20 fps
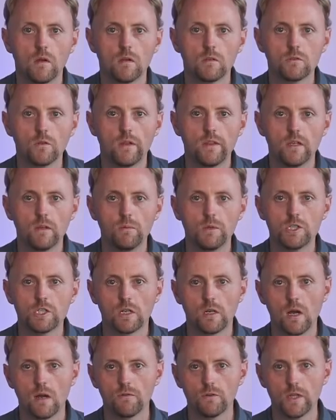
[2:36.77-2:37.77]
So I think we
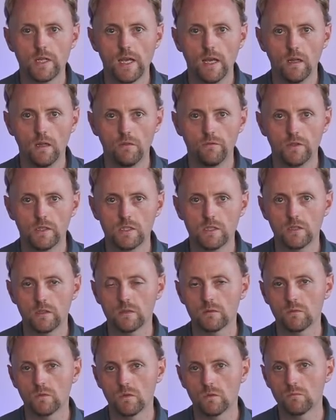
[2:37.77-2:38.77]
should cover the elephant in
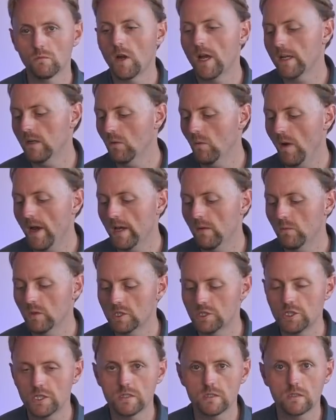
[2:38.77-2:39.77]
the room right away,
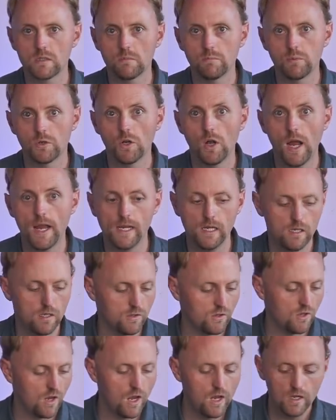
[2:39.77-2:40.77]
which is the
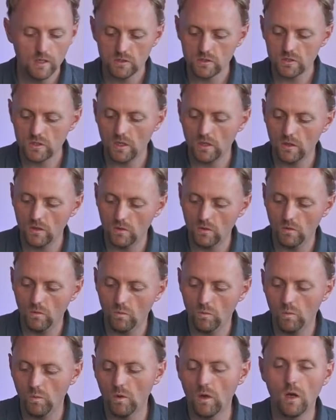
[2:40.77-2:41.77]
price. So
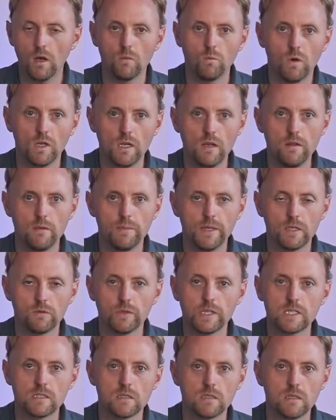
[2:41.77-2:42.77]
one of the big
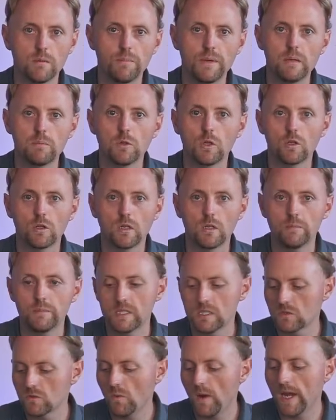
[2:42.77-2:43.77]
reasons that people are going to be
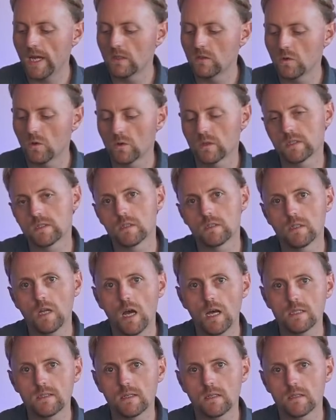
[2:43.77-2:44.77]
swayed towards the
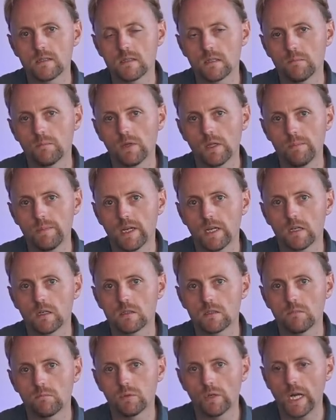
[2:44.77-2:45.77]
Tusk is simply
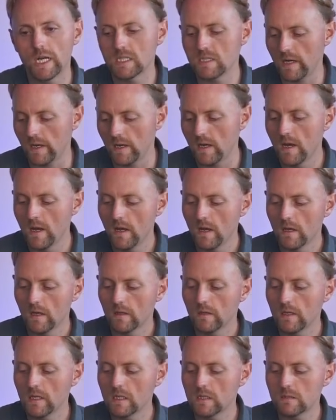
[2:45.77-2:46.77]
because of pricing.
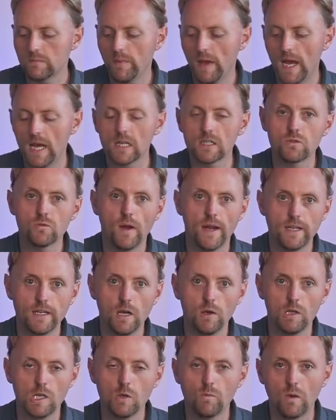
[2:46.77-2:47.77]
These bags right
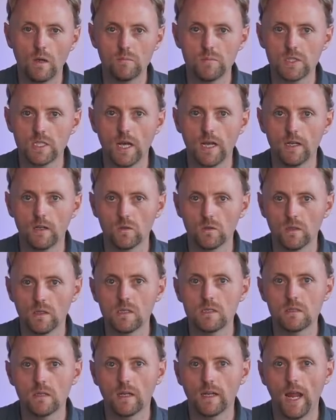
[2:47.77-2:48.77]
now on their website are
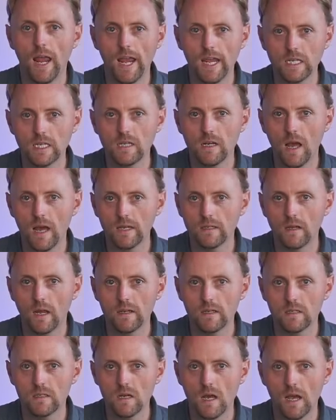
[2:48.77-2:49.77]
listed at
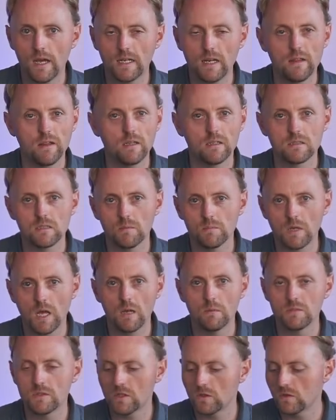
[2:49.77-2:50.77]
$89.99. I think
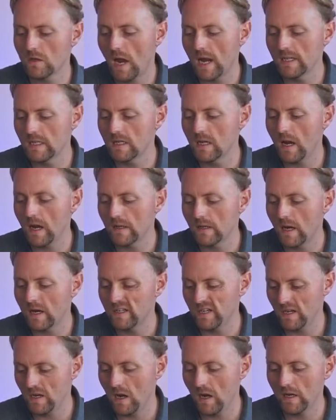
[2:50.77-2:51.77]
sometimes they're
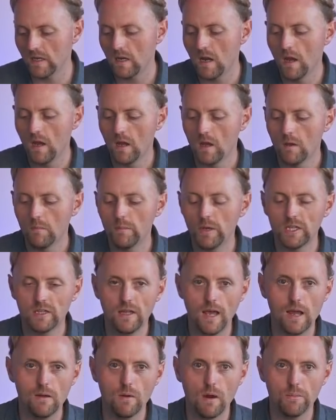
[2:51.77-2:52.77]
$99.99. But
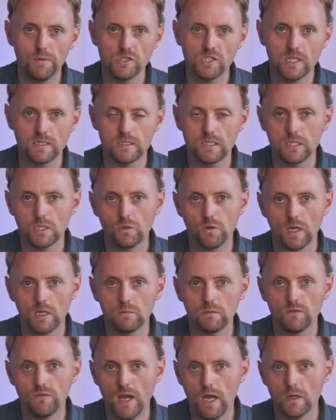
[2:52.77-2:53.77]
that represents an
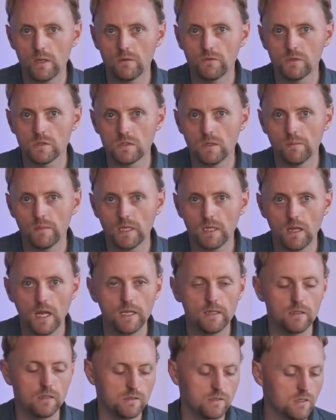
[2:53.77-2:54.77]
incredible value for something
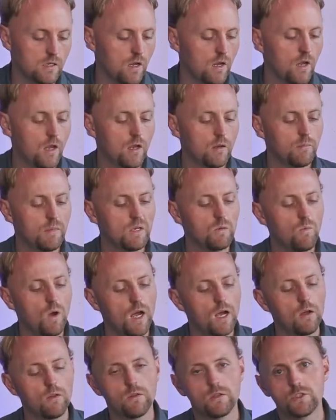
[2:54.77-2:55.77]
like this.
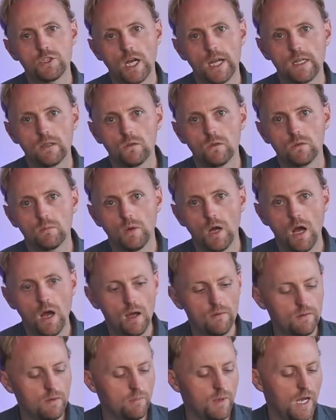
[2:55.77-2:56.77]
Meanwhile, the Giant Loop
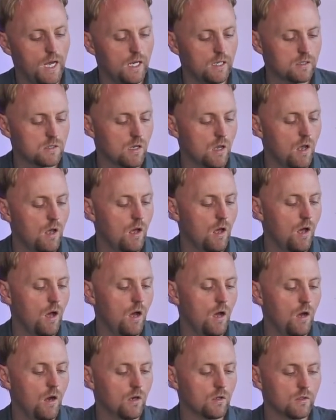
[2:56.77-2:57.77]
Mojavi bags
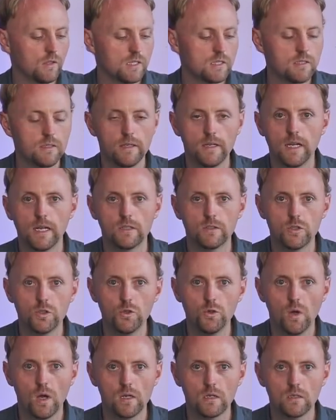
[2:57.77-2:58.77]
are listed at
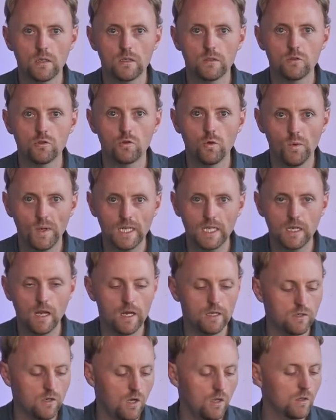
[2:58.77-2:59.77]

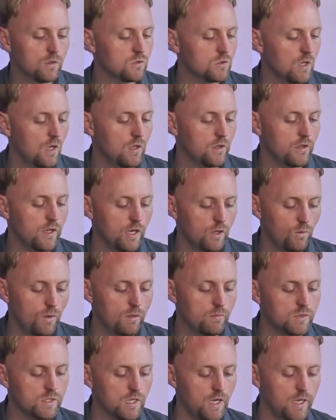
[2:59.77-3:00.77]
$229 on their
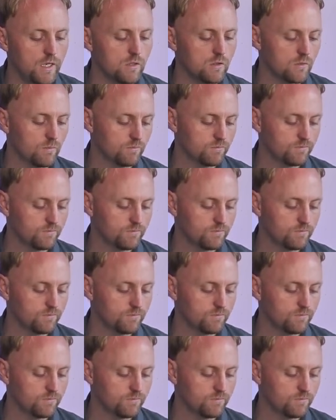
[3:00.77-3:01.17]
website.